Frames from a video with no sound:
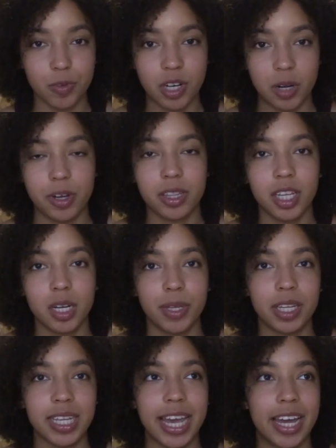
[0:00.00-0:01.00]
before I went there
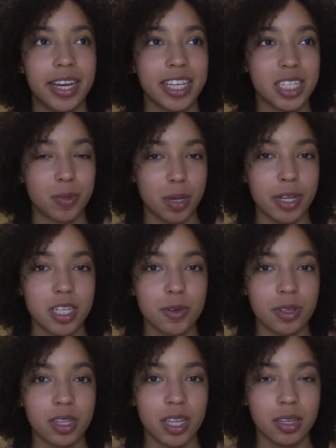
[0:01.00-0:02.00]
because I hadn't experimented
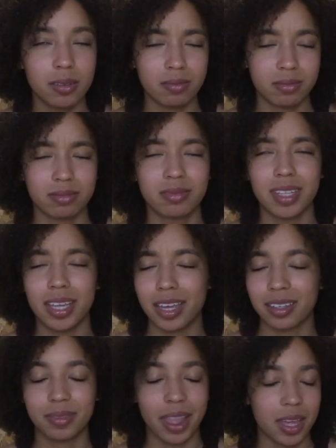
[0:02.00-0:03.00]
with it.
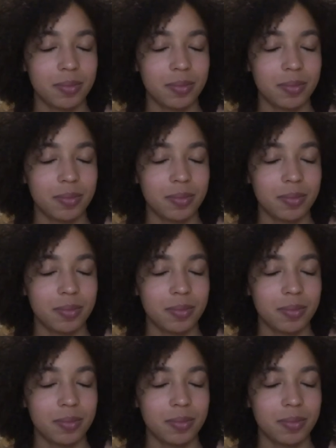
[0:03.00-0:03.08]
I